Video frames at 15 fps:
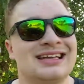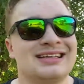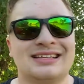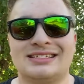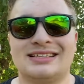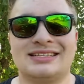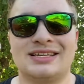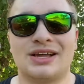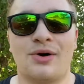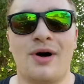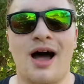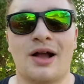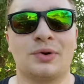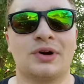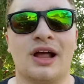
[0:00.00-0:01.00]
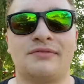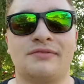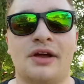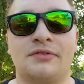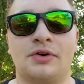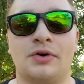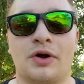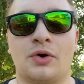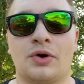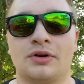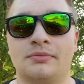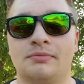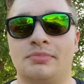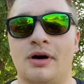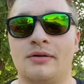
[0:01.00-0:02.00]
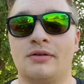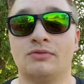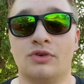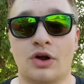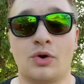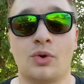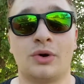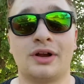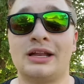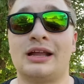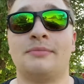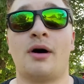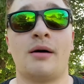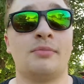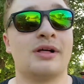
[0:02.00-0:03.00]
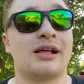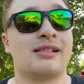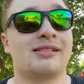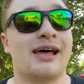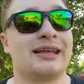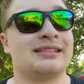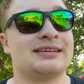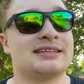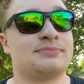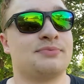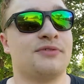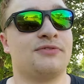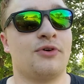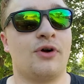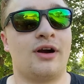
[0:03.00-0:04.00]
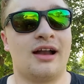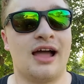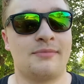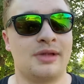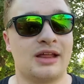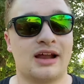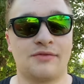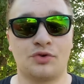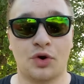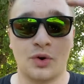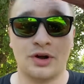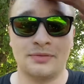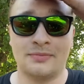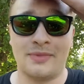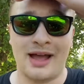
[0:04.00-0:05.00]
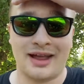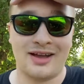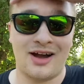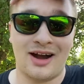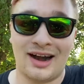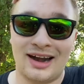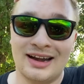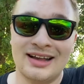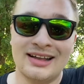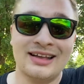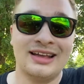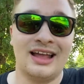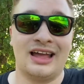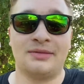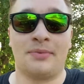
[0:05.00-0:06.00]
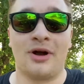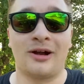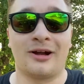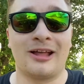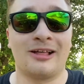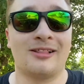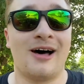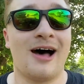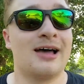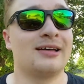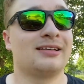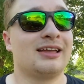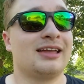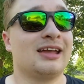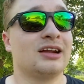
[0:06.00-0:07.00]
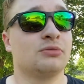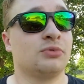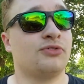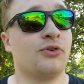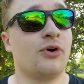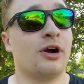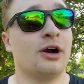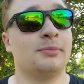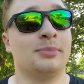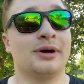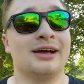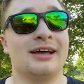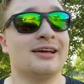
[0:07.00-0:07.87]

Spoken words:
This is so awkward. I've never recorded in public like this before. I mean, I've recorded in my car in the parking lot here before, but